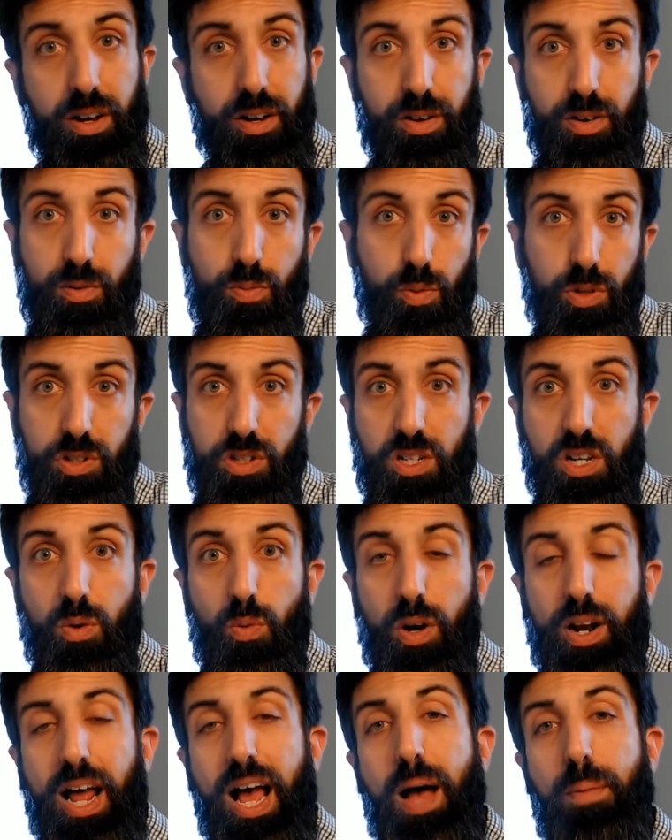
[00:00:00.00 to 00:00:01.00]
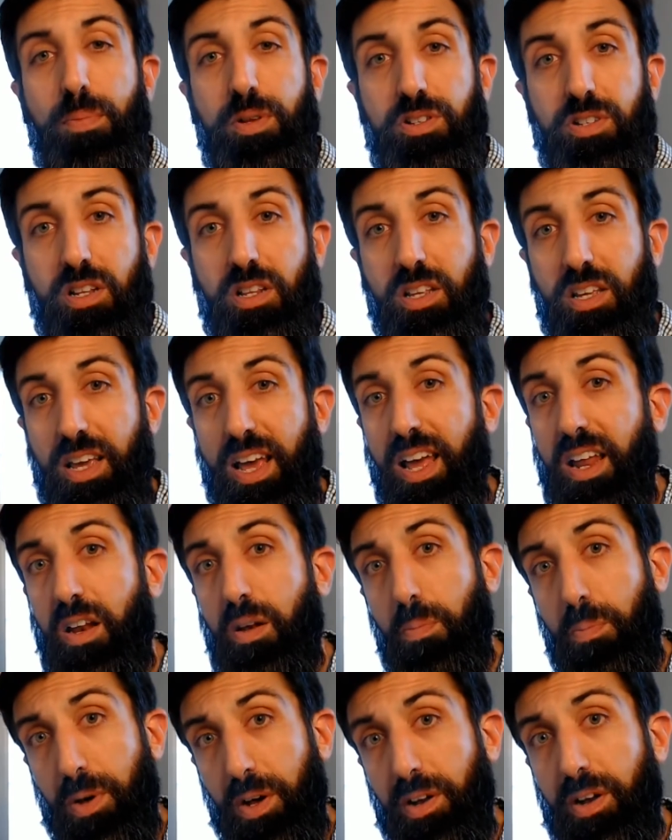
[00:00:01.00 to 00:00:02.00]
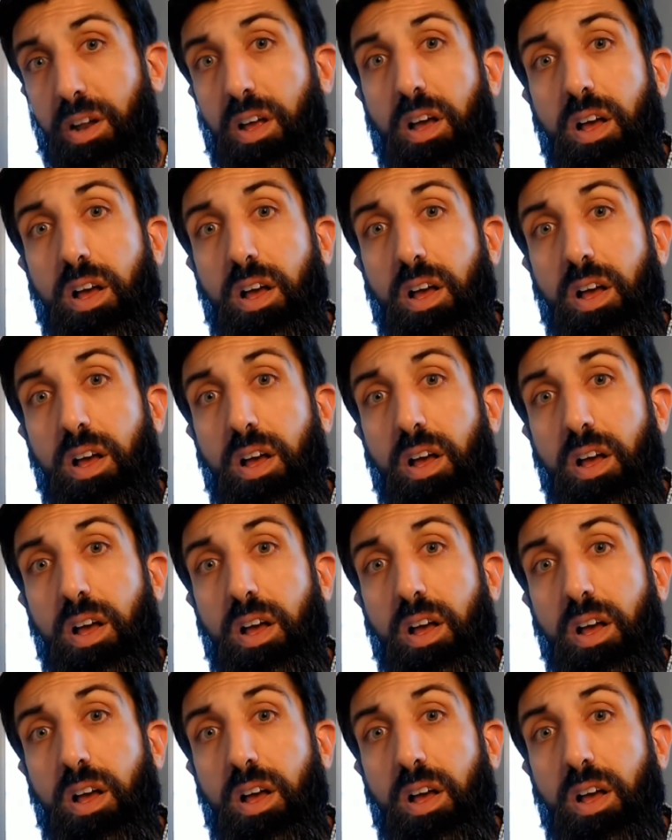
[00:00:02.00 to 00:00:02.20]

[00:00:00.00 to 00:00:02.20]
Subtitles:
and we'll see what happens in the end. But